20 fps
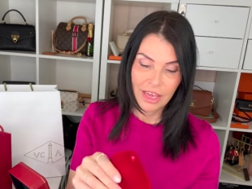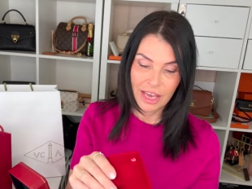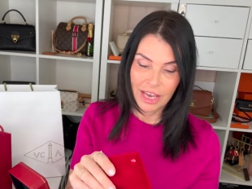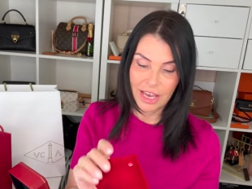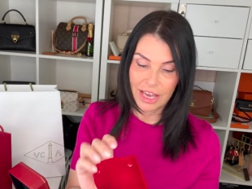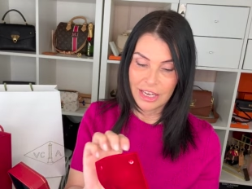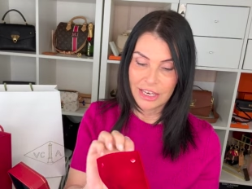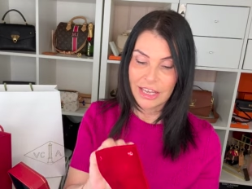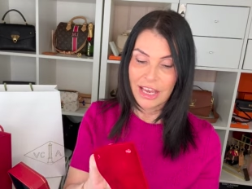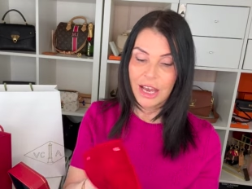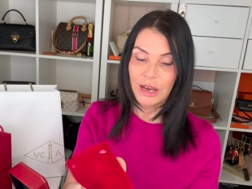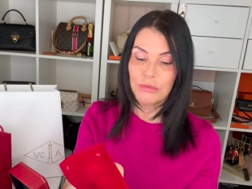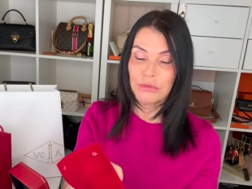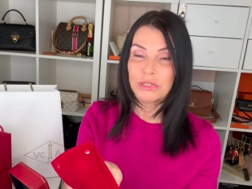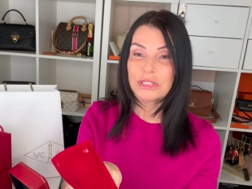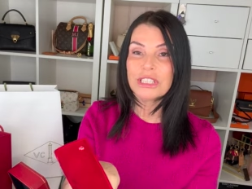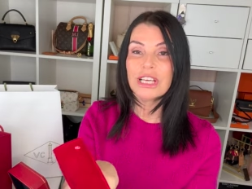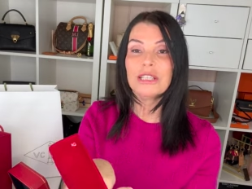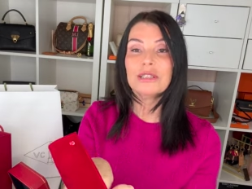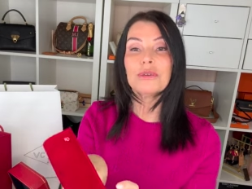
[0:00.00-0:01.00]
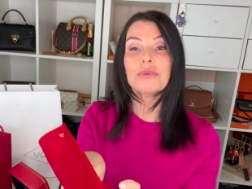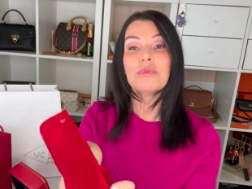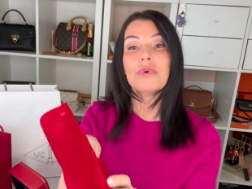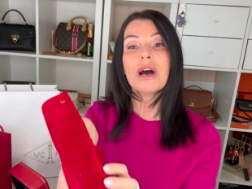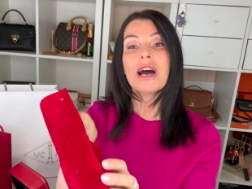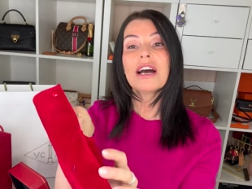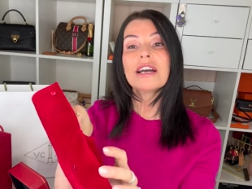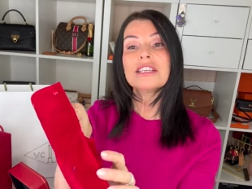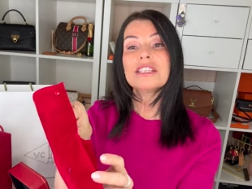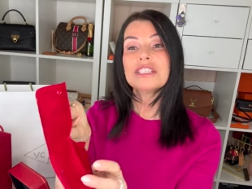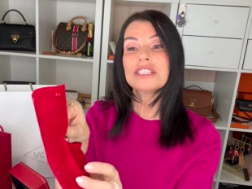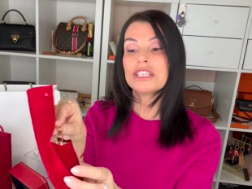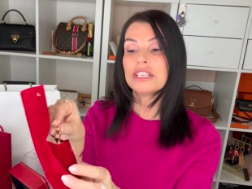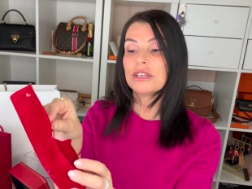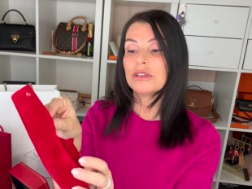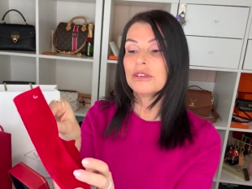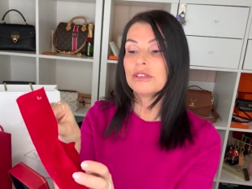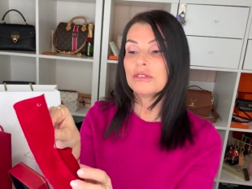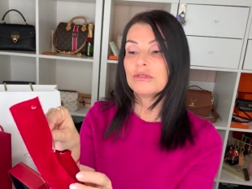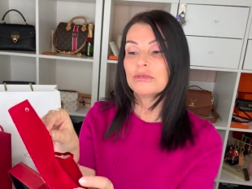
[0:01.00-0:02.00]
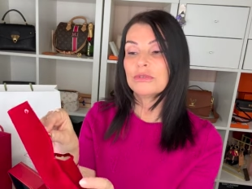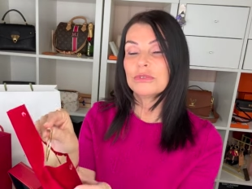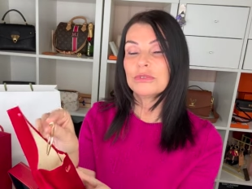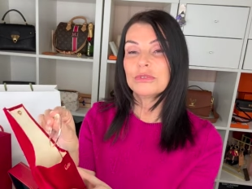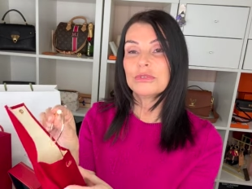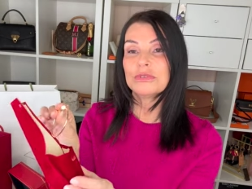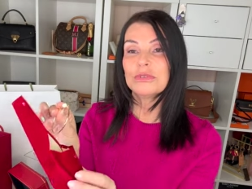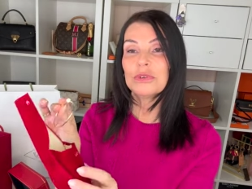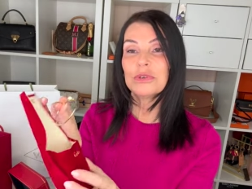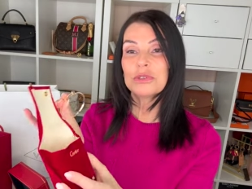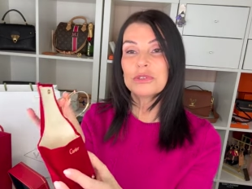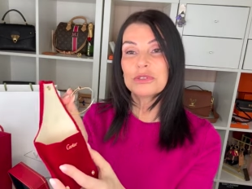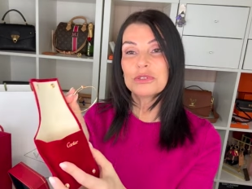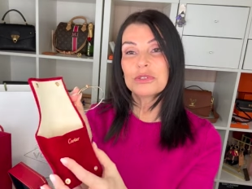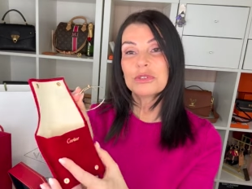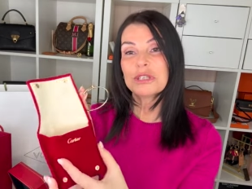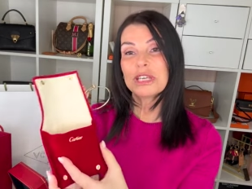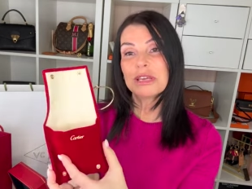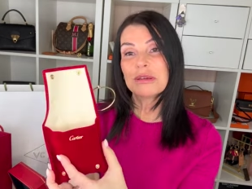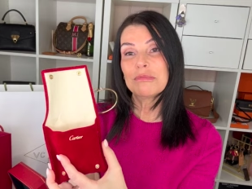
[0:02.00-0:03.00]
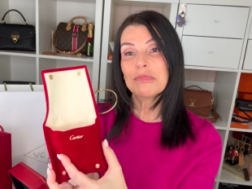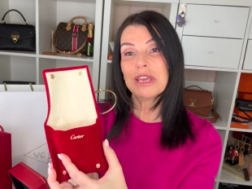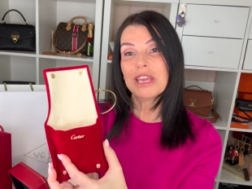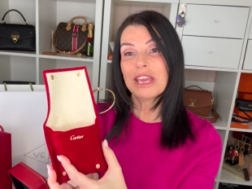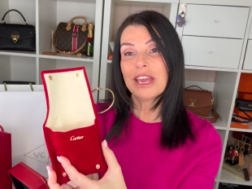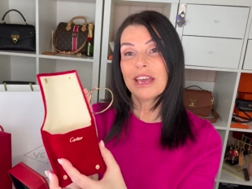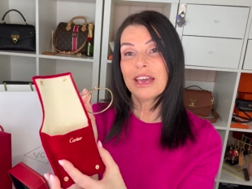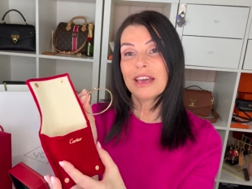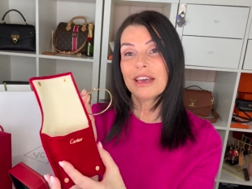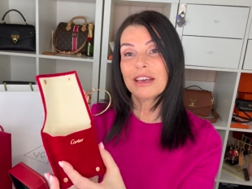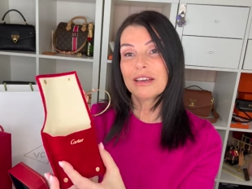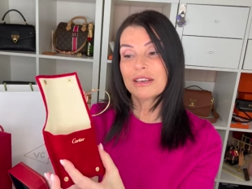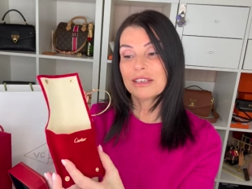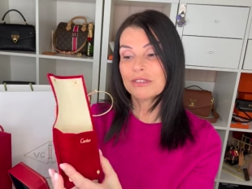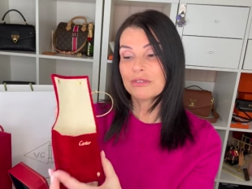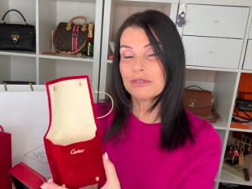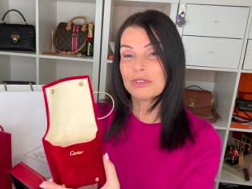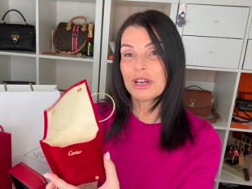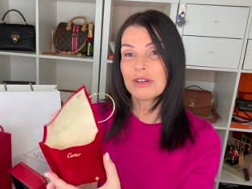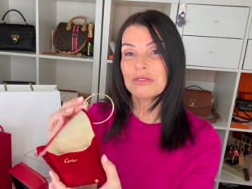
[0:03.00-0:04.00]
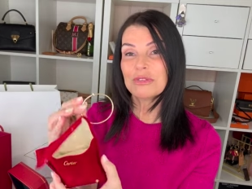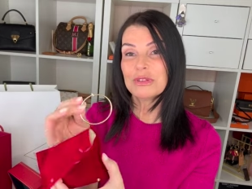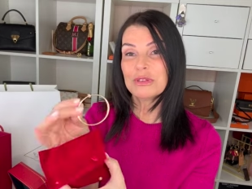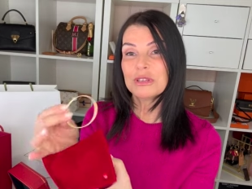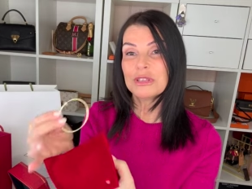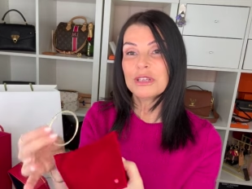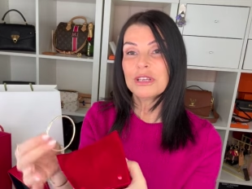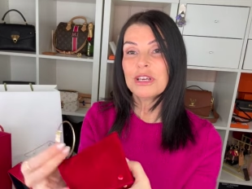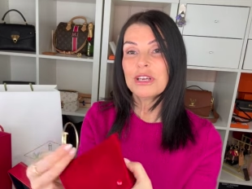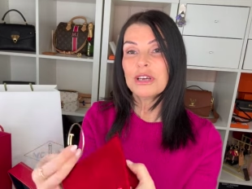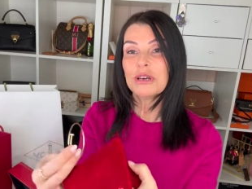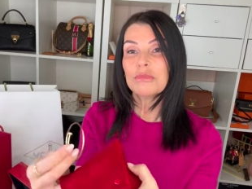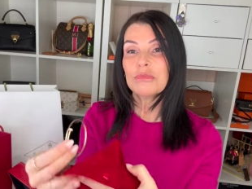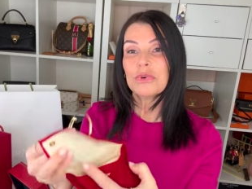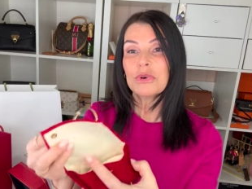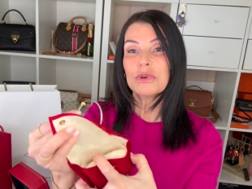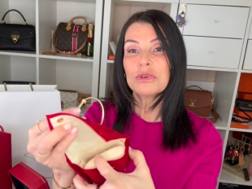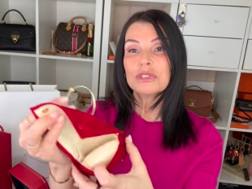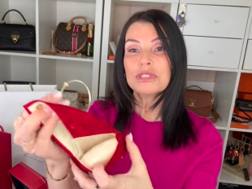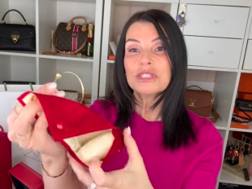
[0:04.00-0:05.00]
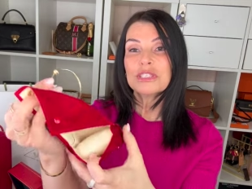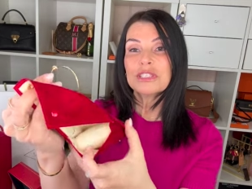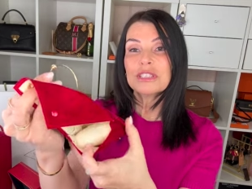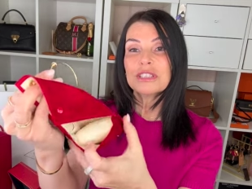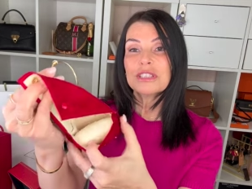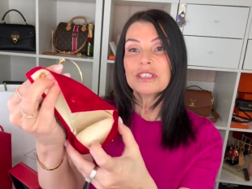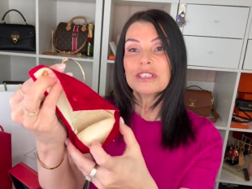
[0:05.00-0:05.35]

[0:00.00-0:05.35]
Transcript: And I will tell you why. She also gave me a travel pouch.